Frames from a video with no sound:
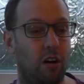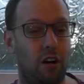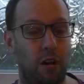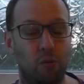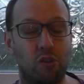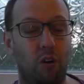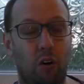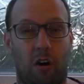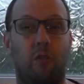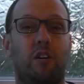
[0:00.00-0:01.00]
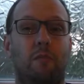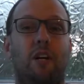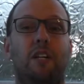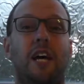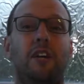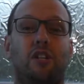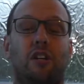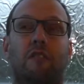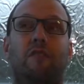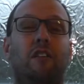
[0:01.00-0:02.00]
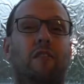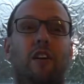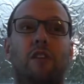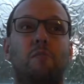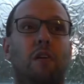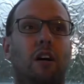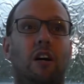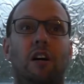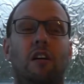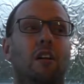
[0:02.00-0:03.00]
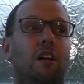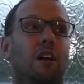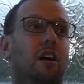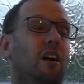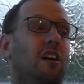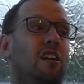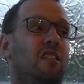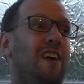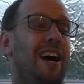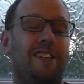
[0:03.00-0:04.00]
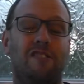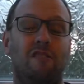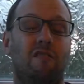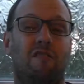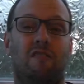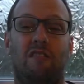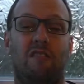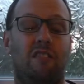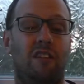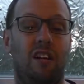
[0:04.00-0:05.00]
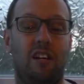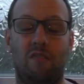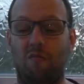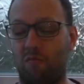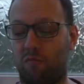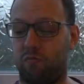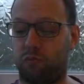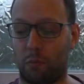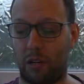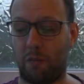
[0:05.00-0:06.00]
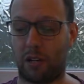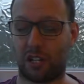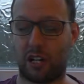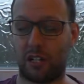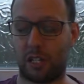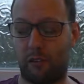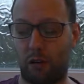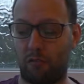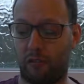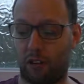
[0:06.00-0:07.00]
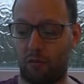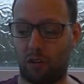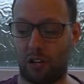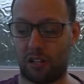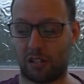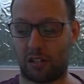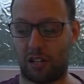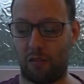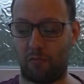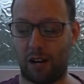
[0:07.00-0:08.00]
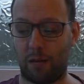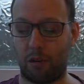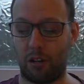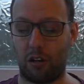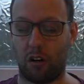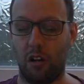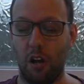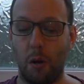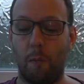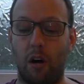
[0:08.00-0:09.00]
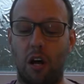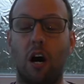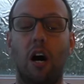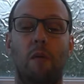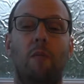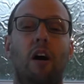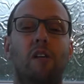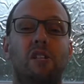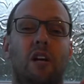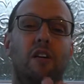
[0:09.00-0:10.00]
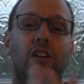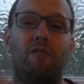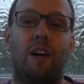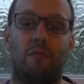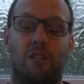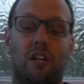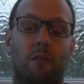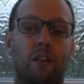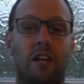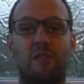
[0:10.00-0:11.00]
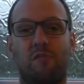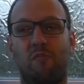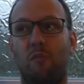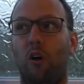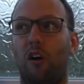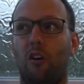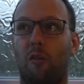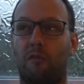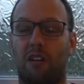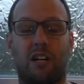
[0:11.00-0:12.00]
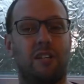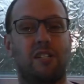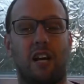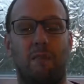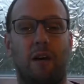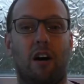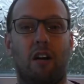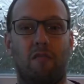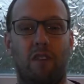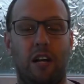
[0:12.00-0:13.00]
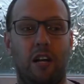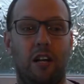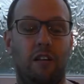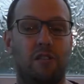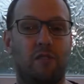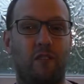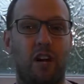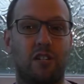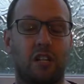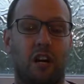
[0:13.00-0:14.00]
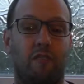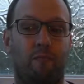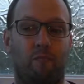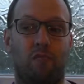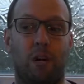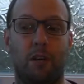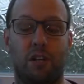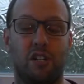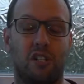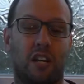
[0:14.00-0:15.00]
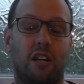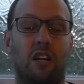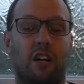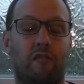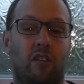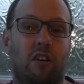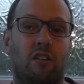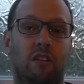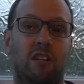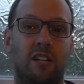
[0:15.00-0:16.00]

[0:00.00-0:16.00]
it was not holding my attention for the first part at all. Probably much like this film review where I just keep rambling on. But I'm going to wrap this up. There's not a lot more I can say about it really. It's first half rubbish, second half good.